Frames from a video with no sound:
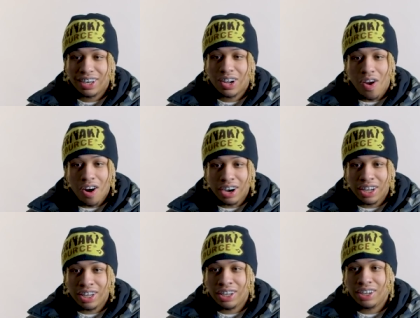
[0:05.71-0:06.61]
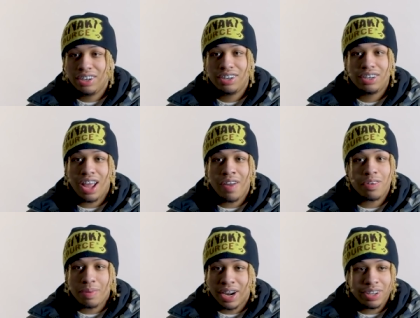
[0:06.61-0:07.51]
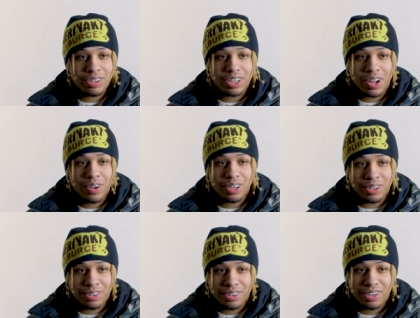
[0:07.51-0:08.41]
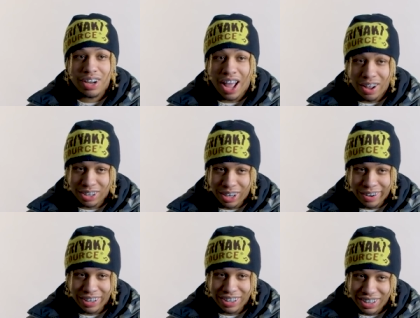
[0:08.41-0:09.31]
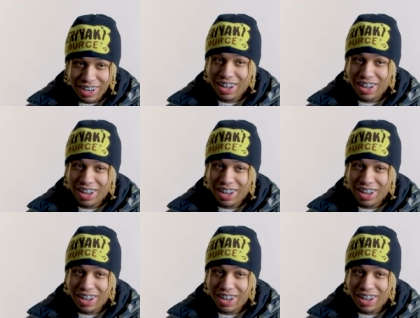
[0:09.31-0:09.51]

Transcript: Carti, everybody used to go to, House of Lotus.